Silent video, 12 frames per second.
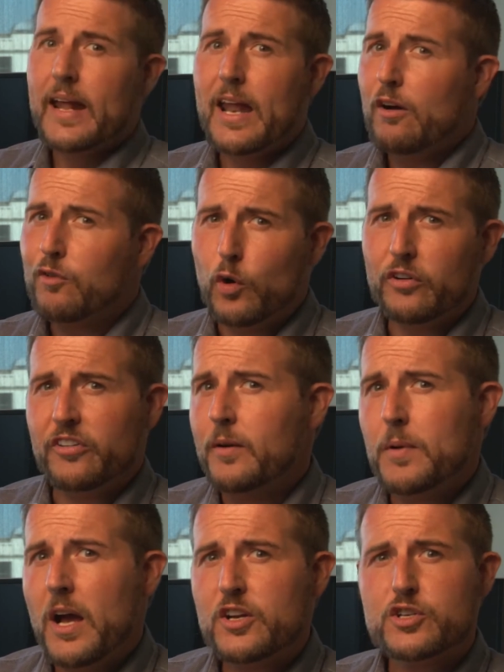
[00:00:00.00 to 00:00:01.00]
Now, of course,
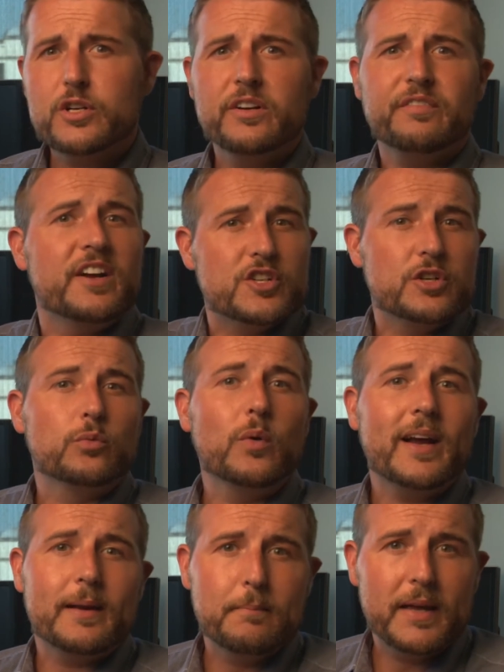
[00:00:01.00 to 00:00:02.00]
I'm not sure if I should
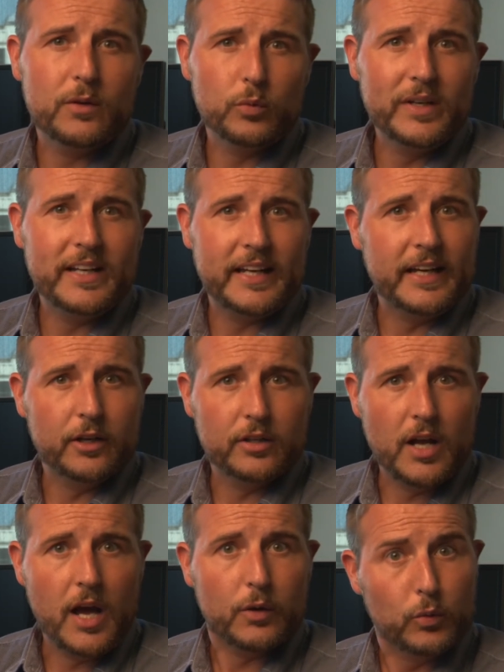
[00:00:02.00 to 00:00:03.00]
recommend ReKey or
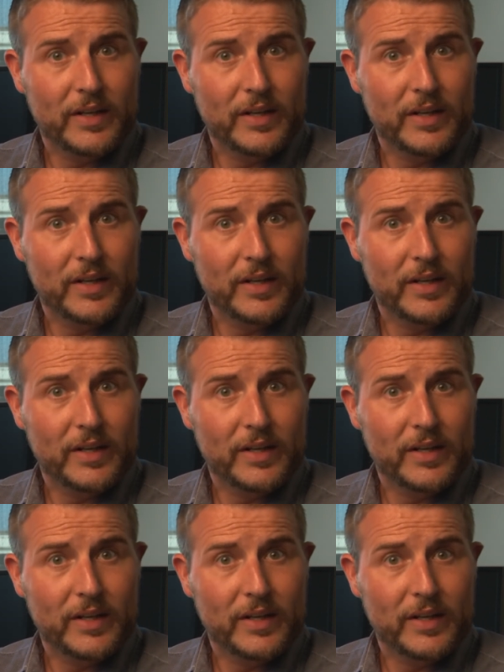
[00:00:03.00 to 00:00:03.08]
not.